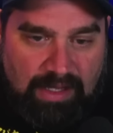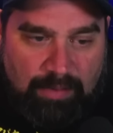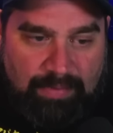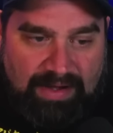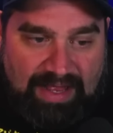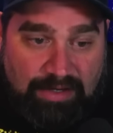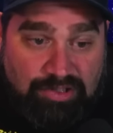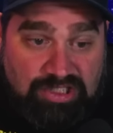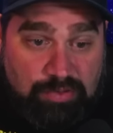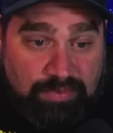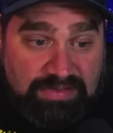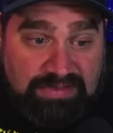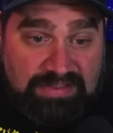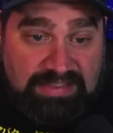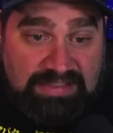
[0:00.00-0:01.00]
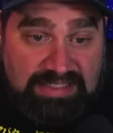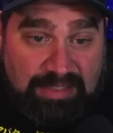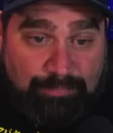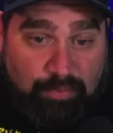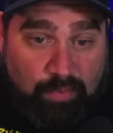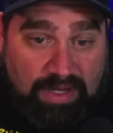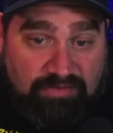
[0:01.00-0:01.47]
about how she wants to
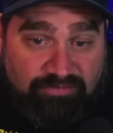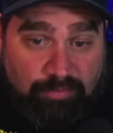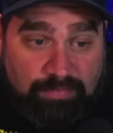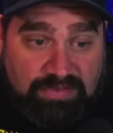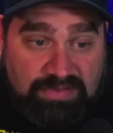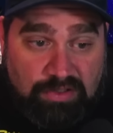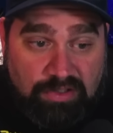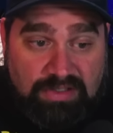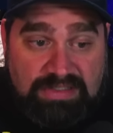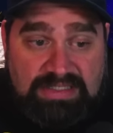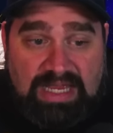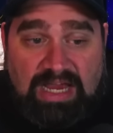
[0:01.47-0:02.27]
step away from the circus